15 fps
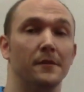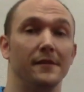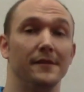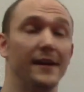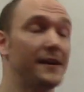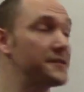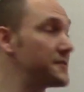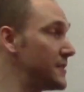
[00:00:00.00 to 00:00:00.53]

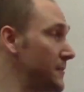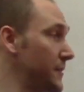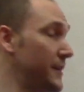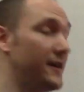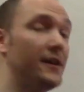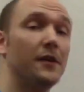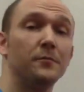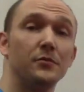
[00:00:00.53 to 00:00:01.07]
Next, I'm
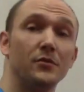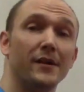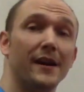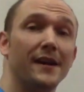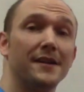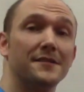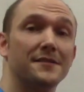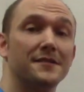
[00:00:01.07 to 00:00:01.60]
going to help you
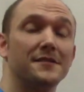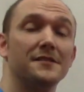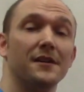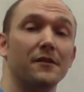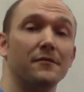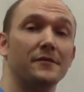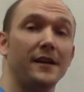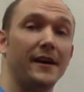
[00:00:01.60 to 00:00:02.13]
guys
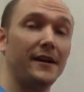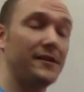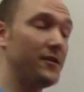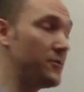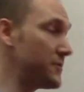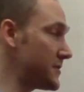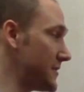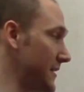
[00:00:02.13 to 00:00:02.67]

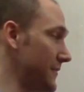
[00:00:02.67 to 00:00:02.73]
self-diagnose.